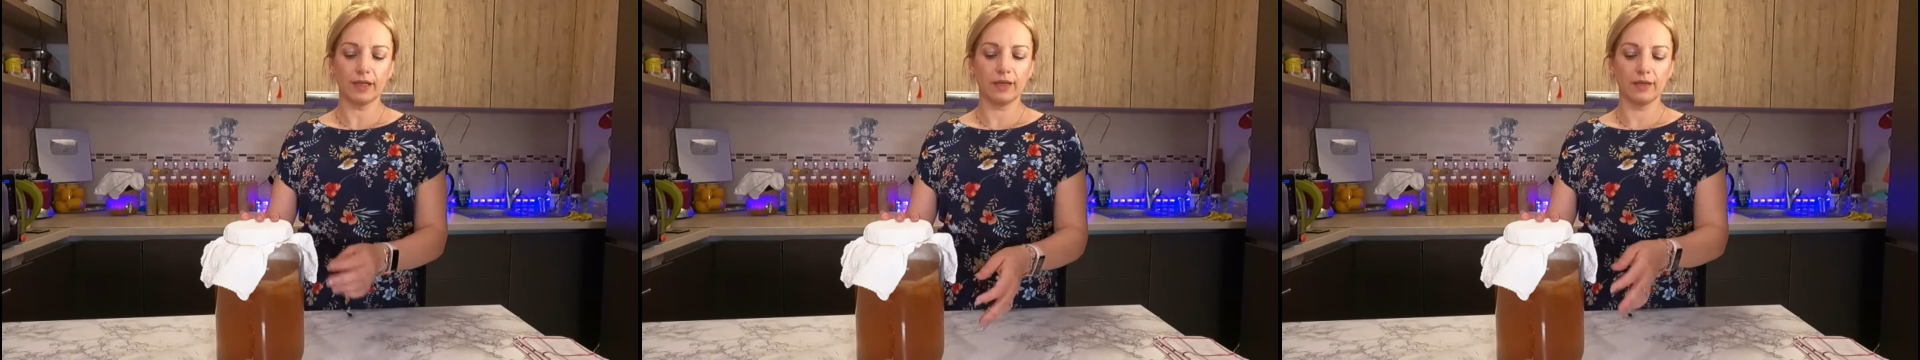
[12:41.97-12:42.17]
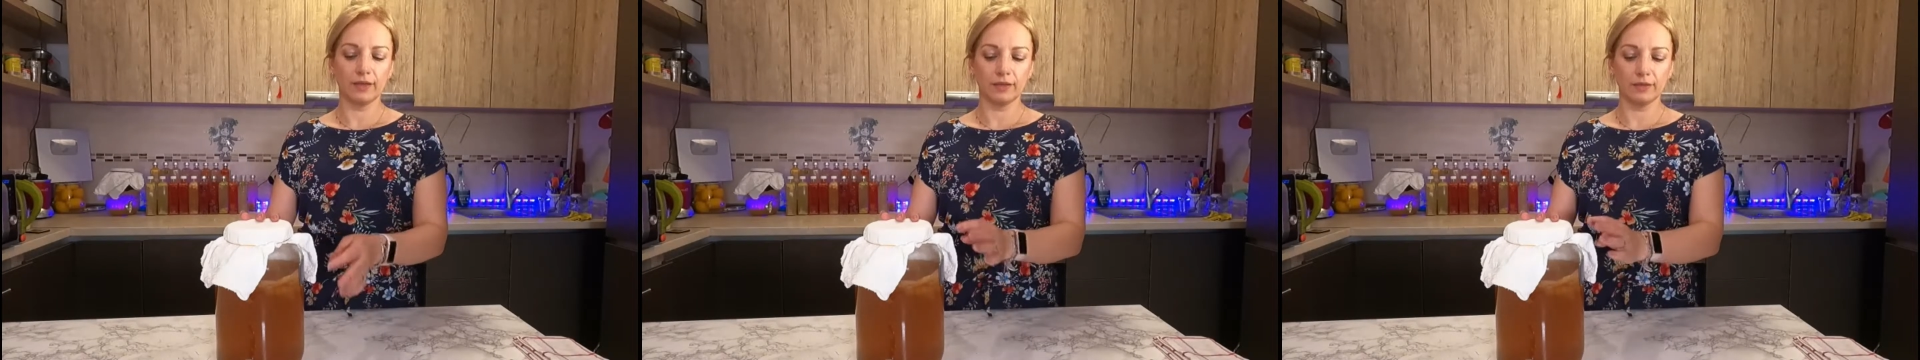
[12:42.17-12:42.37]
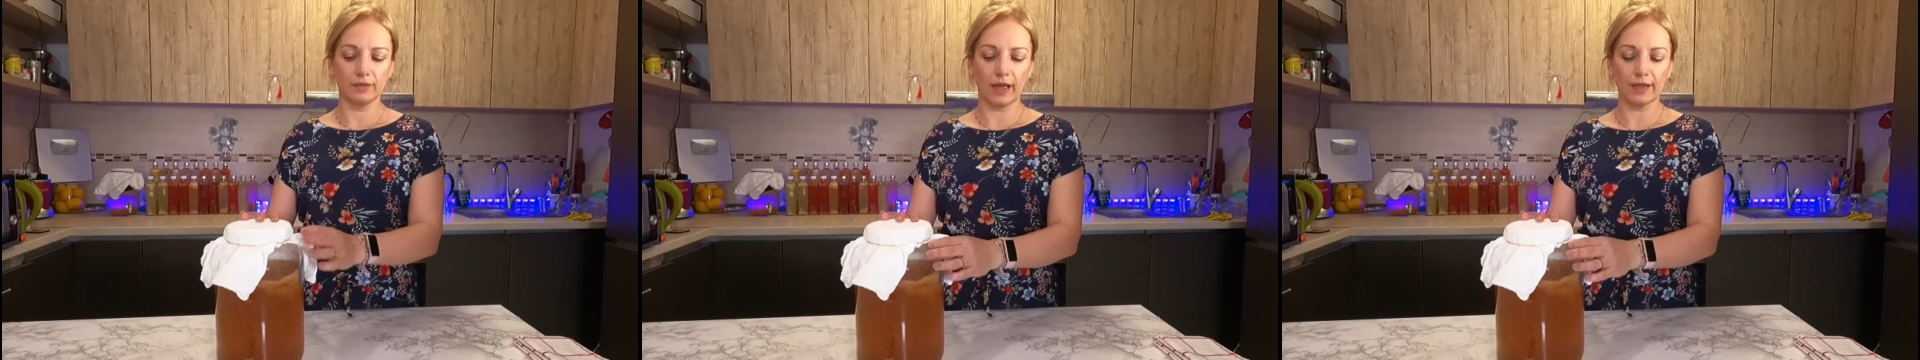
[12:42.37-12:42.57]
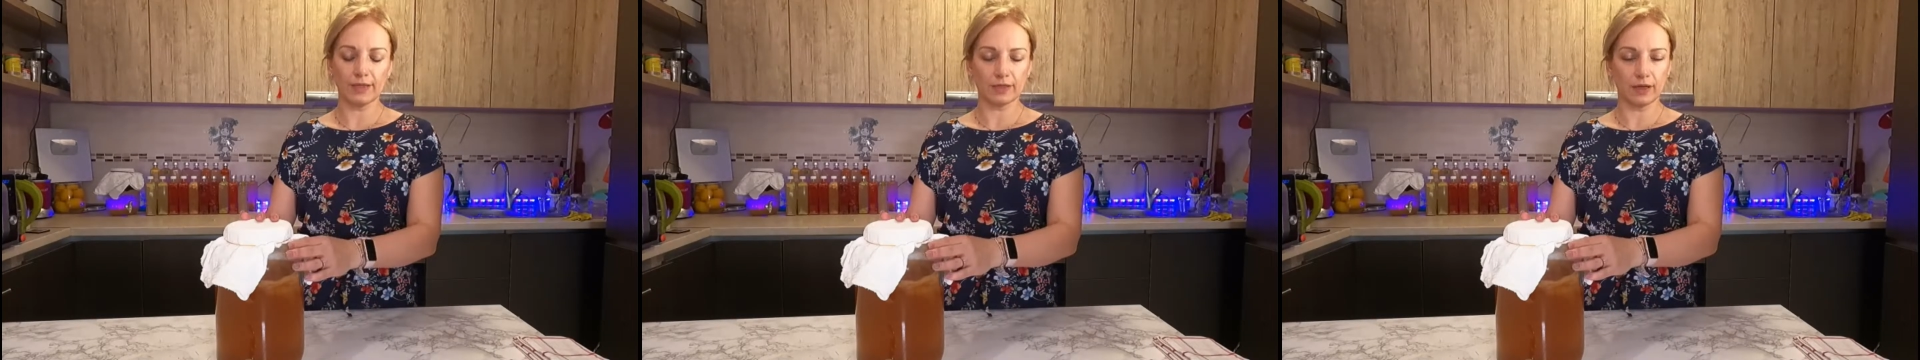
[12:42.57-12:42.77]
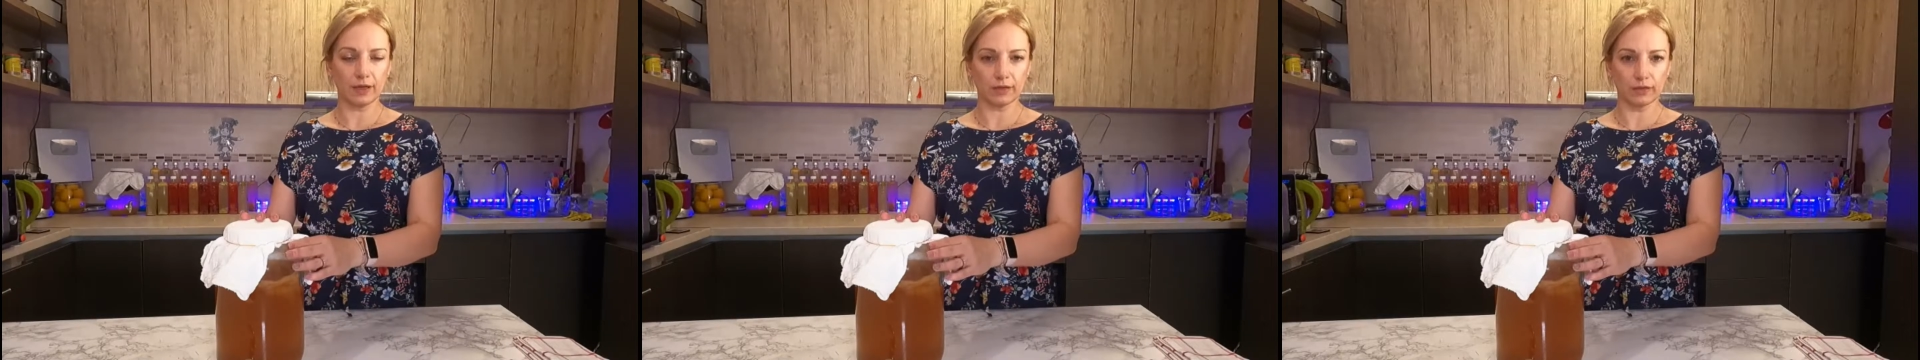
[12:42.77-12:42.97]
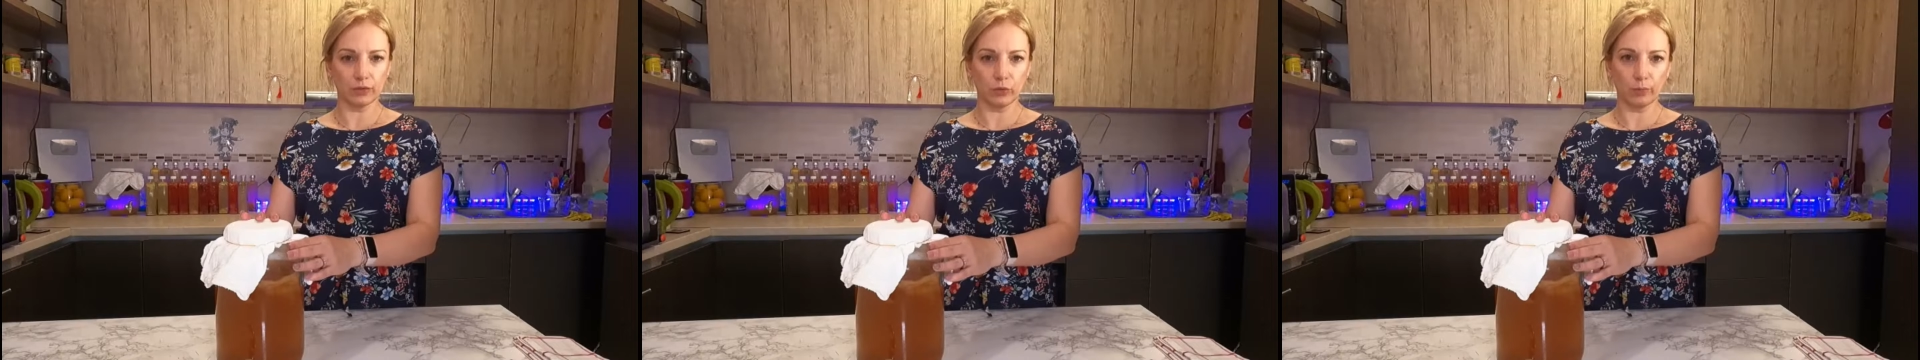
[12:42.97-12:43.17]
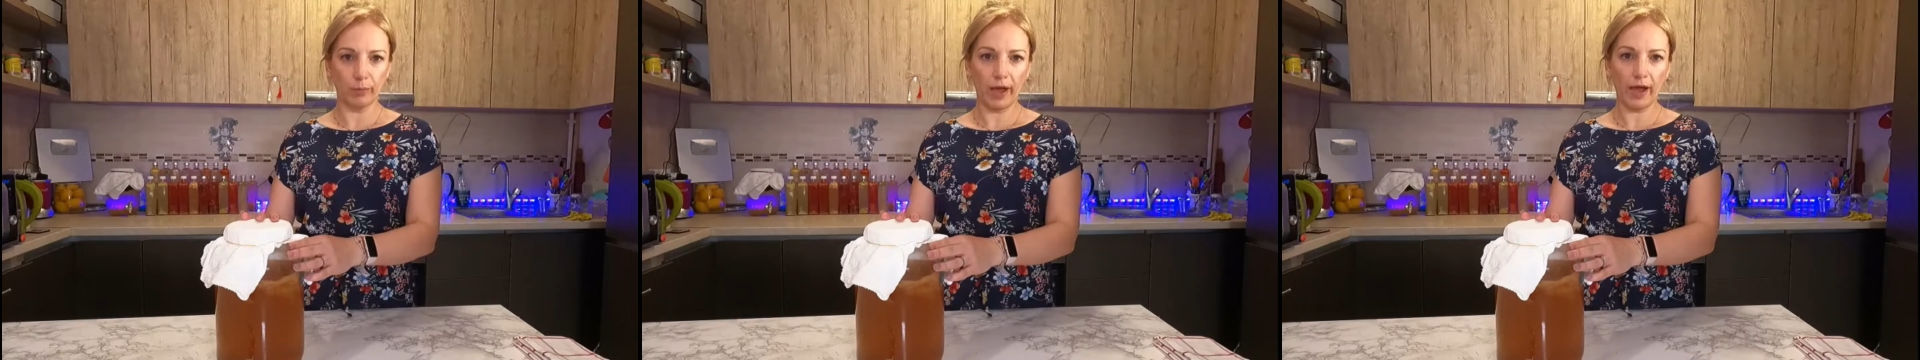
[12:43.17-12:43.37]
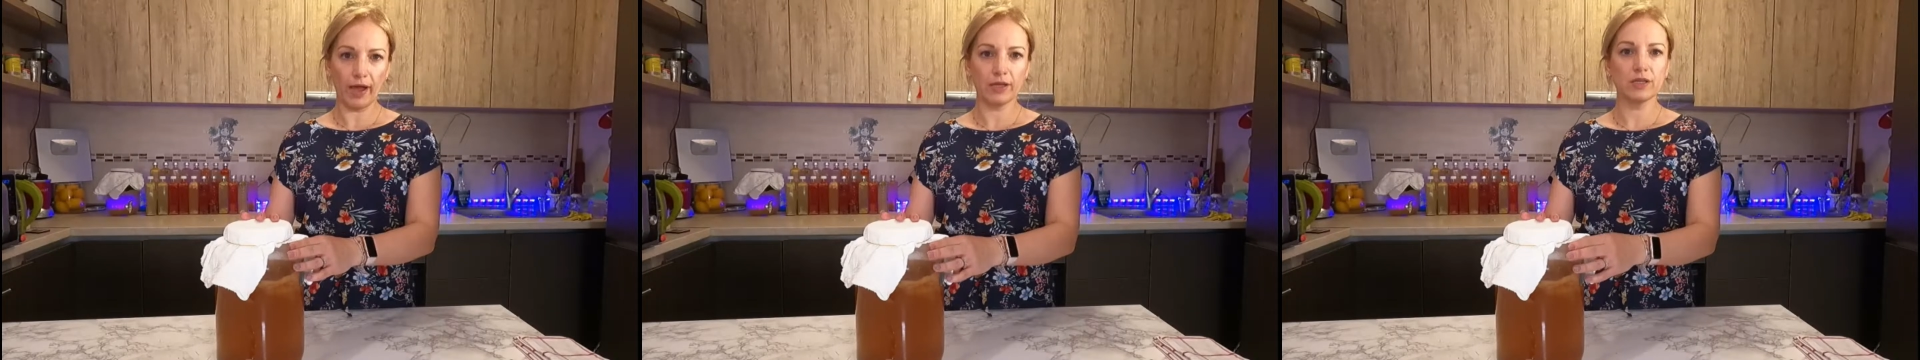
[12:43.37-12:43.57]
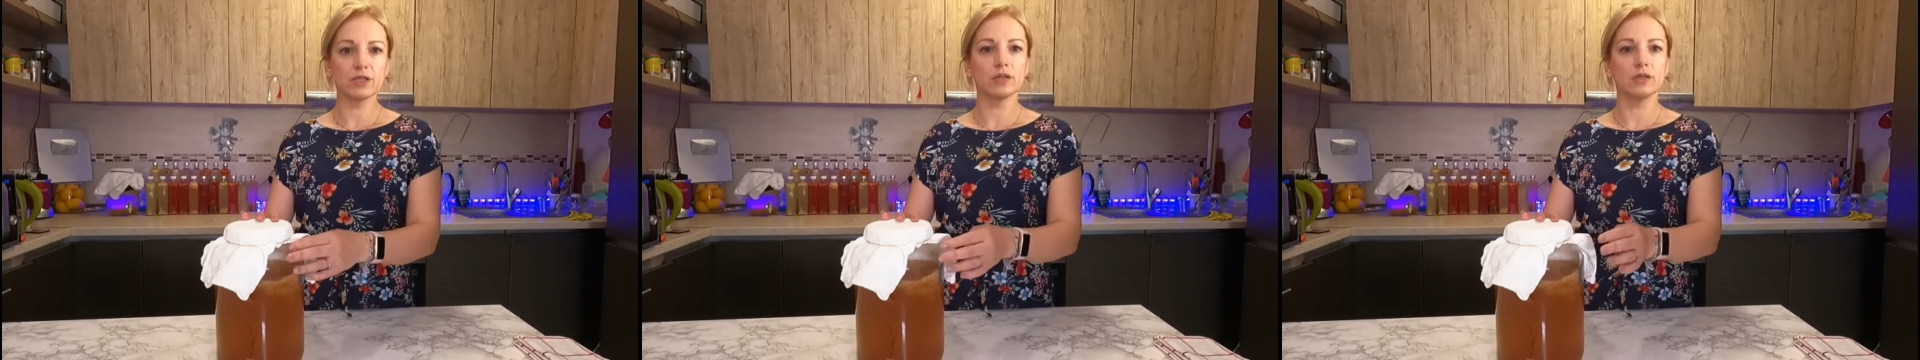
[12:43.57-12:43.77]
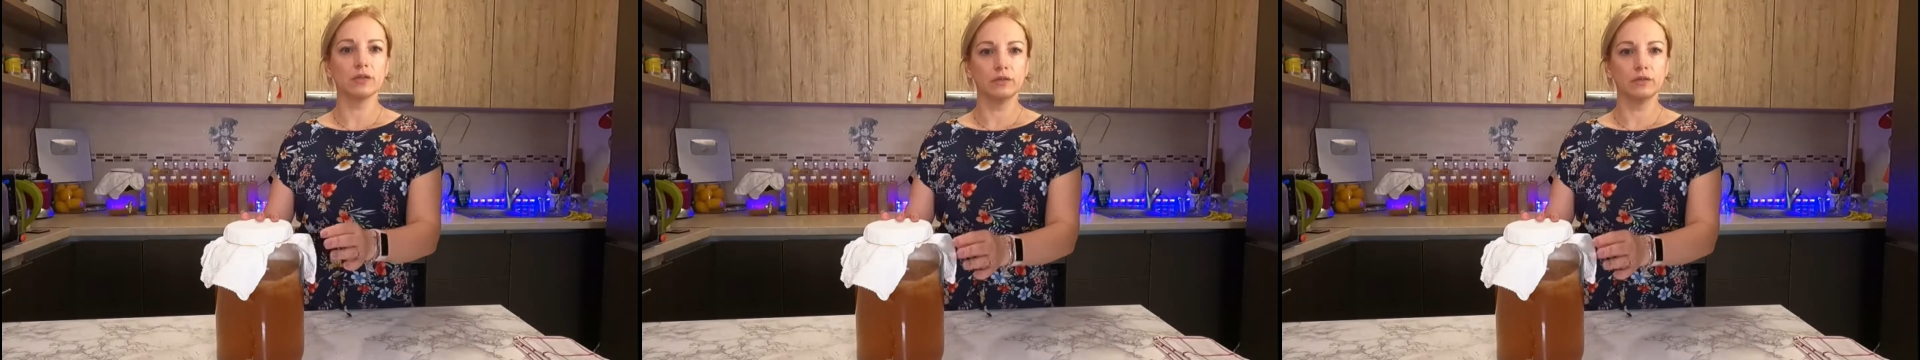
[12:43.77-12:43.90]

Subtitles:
and I start a new batch,